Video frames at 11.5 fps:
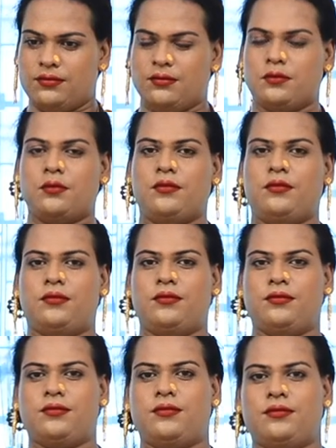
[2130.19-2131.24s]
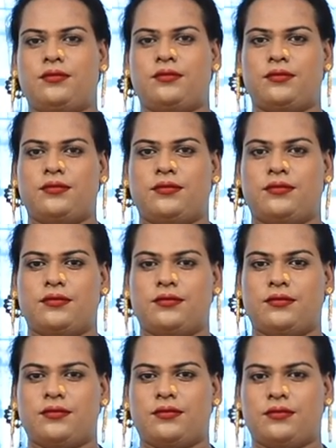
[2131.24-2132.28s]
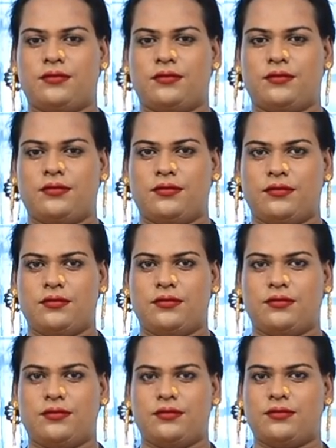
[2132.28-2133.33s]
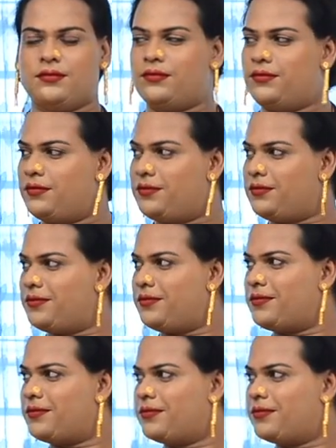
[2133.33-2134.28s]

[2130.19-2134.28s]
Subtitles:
(not speaking)